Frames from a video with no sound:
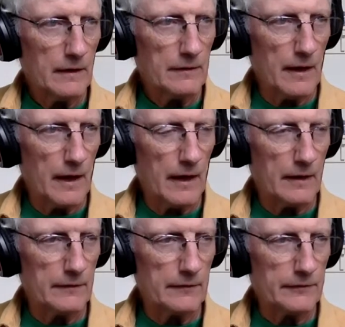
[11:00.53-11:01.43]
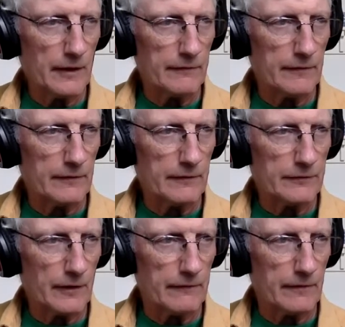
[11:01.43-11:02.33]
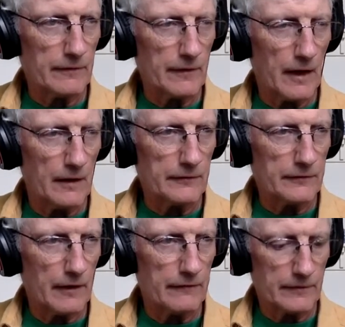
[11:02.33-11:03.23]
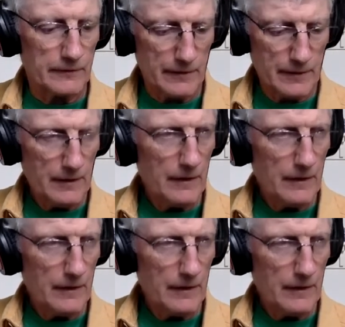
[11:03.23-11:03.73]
9, 7, 7, 9, 7,